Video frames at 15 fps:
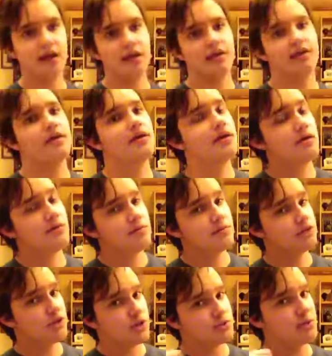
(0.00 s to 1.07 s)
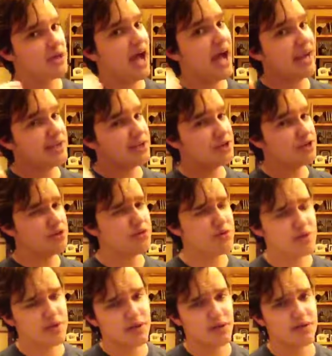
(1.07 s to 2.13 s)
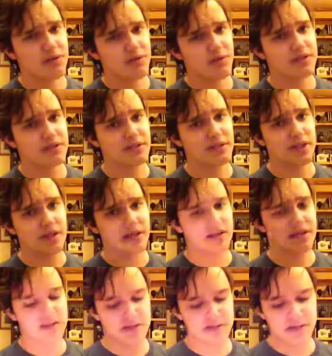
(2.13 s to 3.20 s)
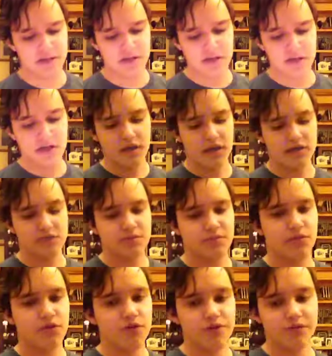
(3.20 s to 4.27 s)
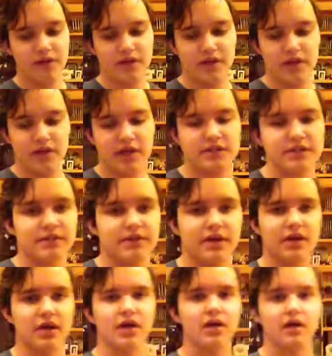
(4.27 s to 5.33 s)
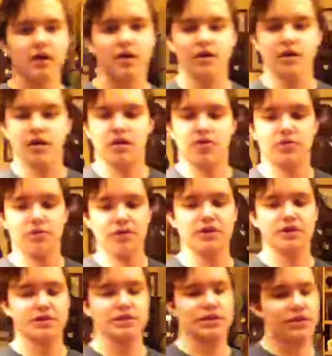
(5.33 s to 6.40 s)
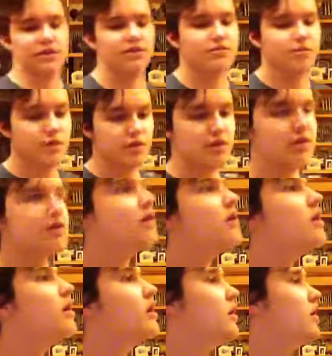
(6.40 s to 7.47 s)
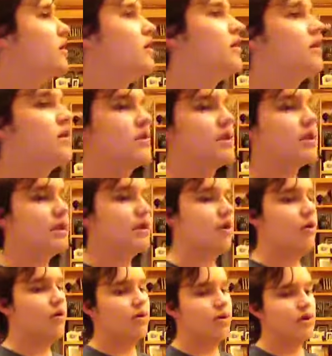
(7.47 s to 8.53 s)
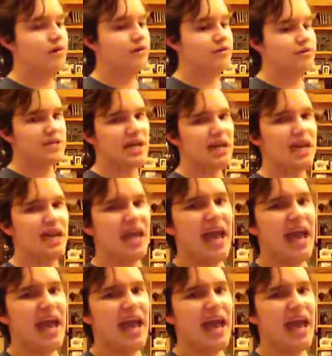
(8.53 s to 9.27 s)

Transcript: and trust me, I do think you're going to like this. It's more of on the lines of a realistic thriller. The and there's not